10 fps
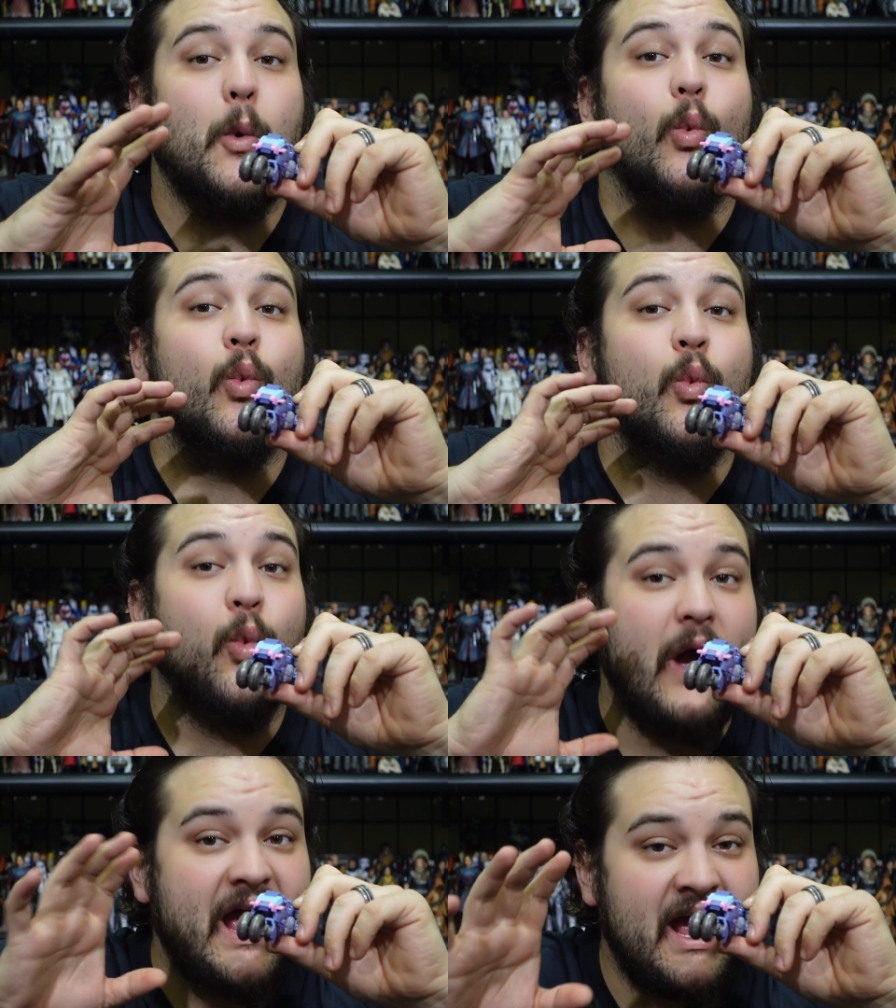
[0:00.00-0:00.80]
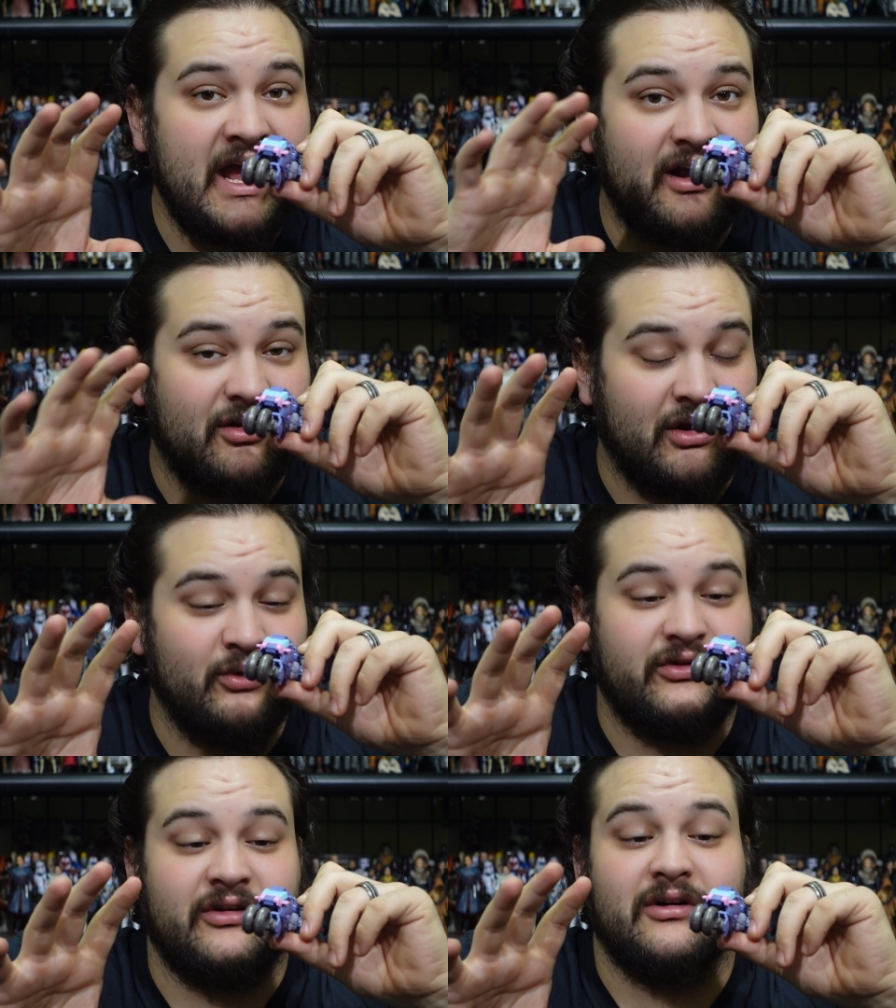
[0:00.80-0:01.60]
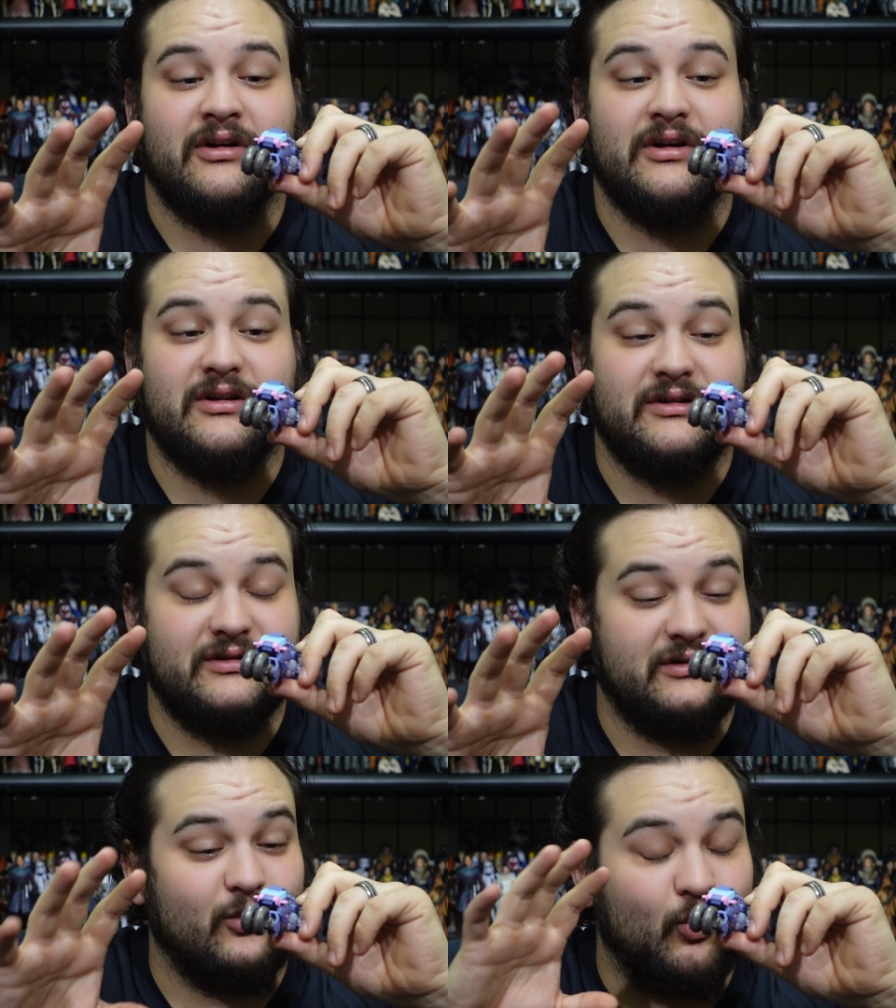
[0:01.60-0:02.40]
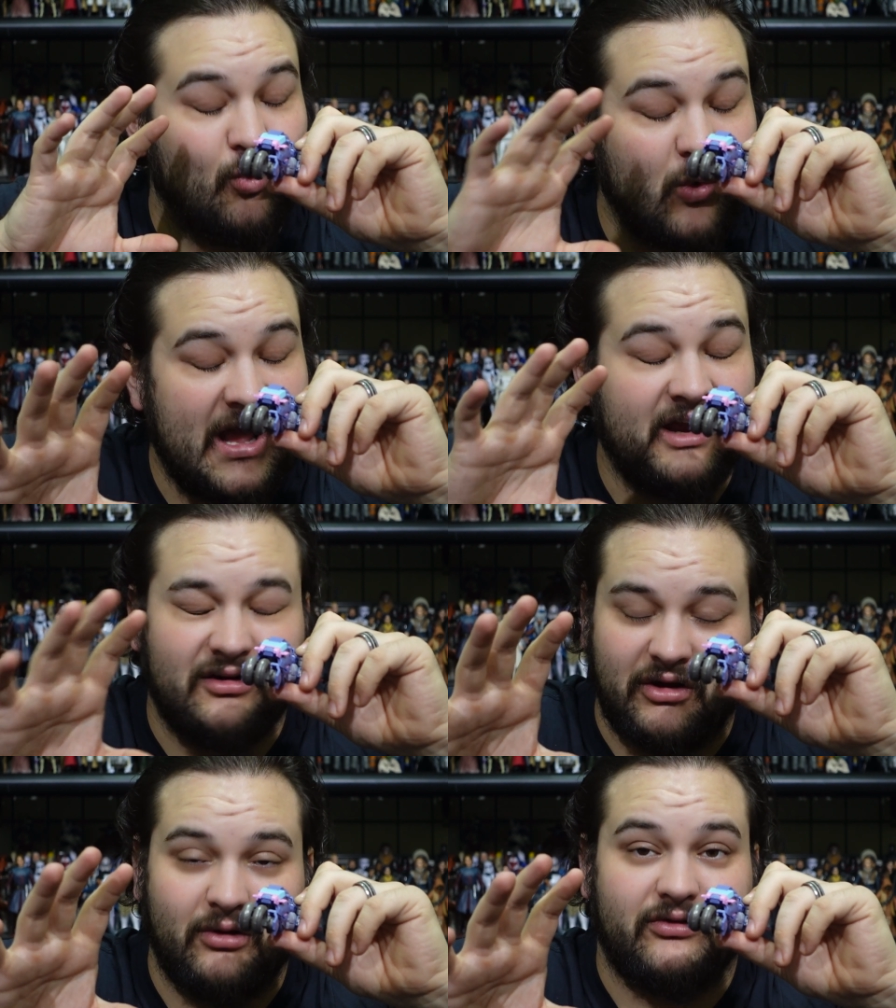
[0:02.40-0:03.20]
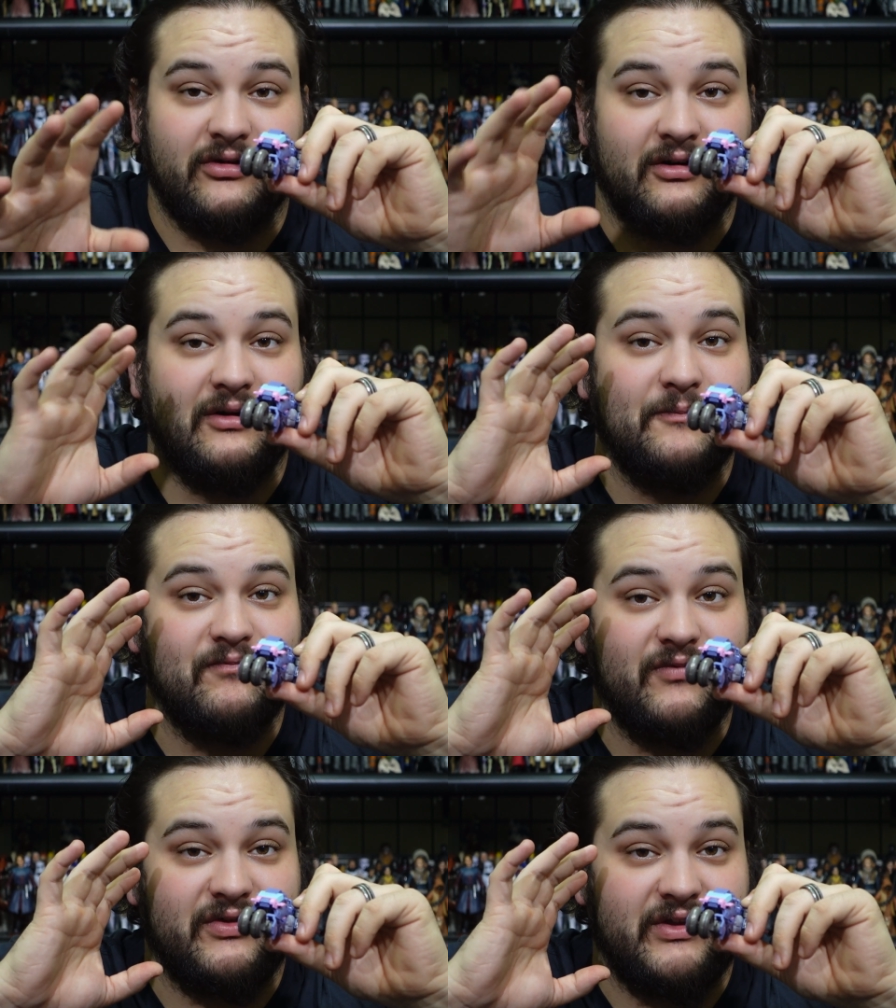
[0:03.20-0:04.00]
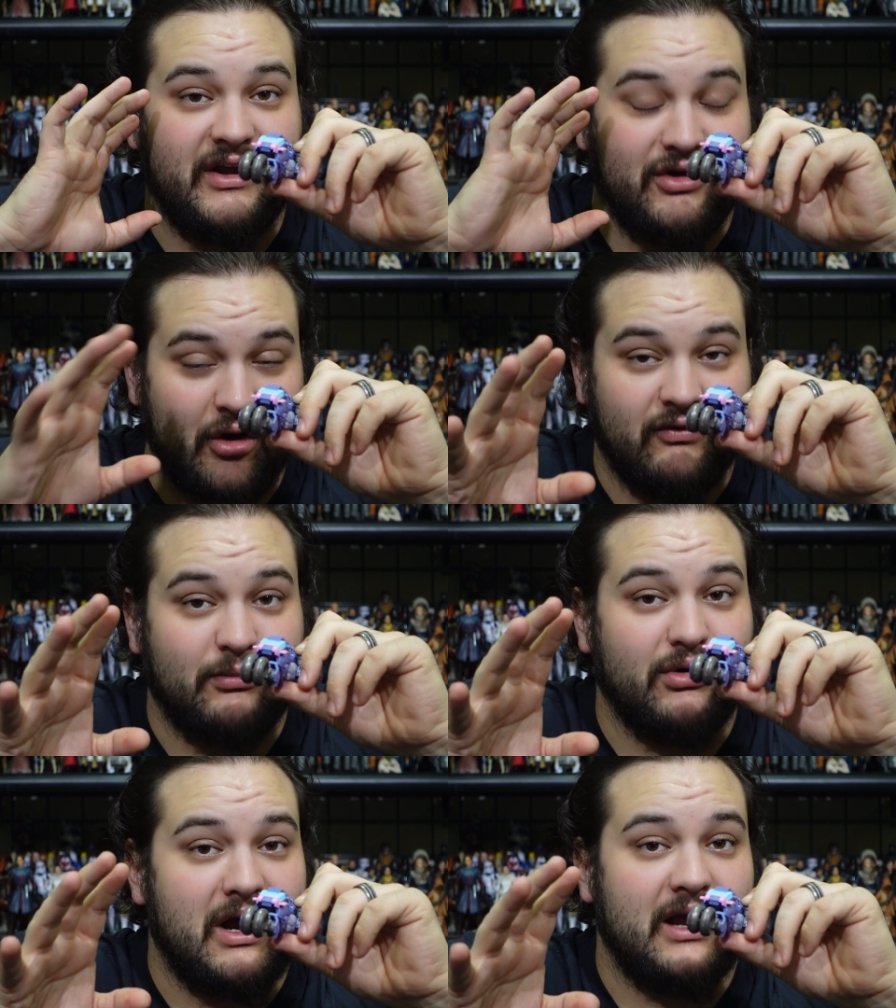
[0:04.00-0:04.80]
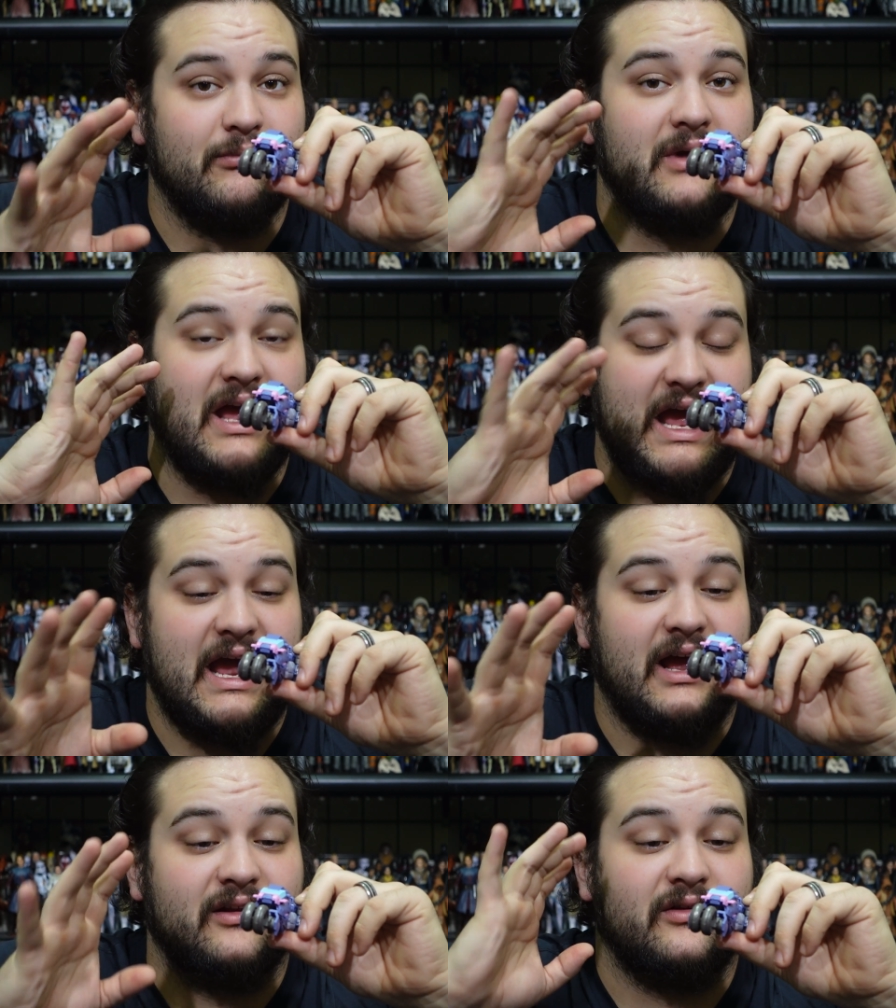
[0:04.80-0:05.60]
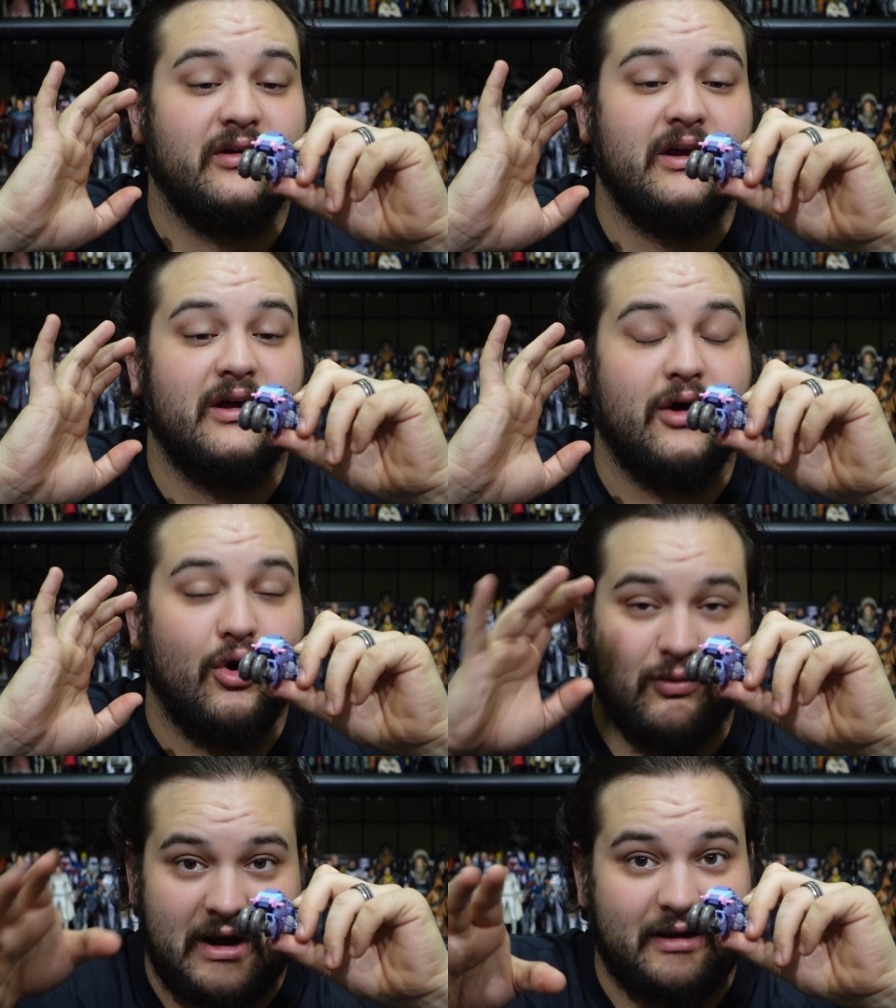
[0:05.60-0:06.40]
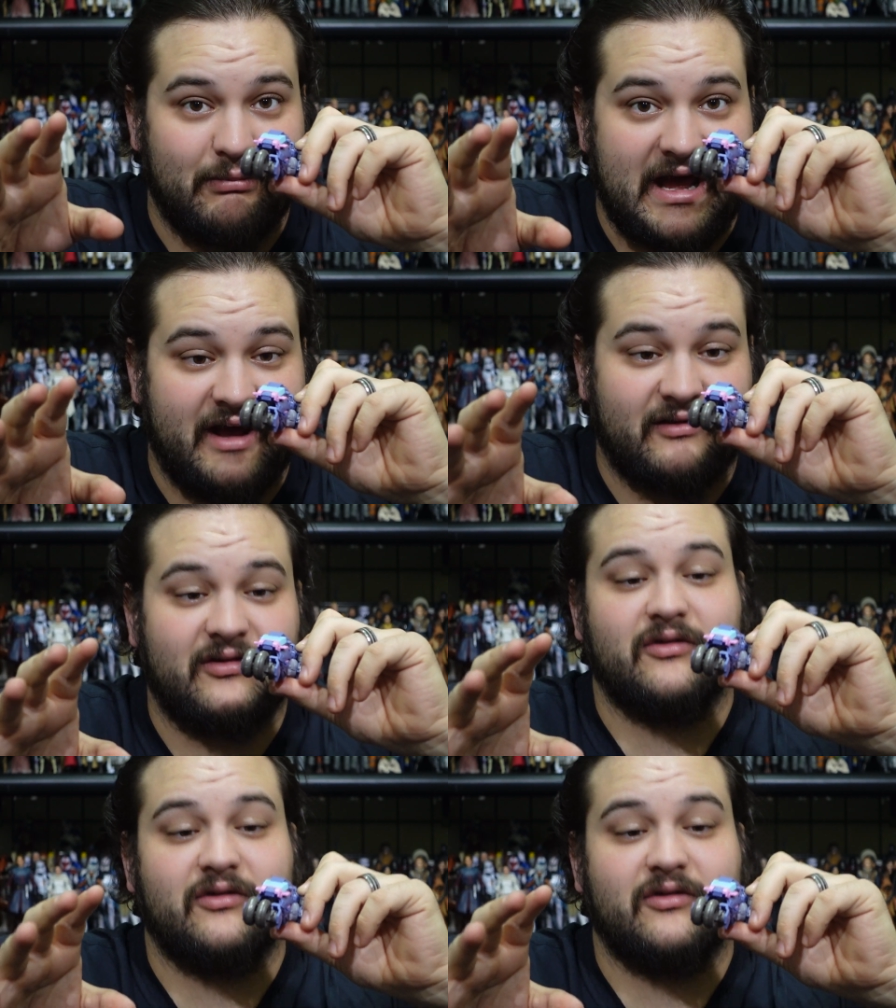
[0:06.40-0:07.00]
way closer, way closer than Nova Prime and Orion Pax.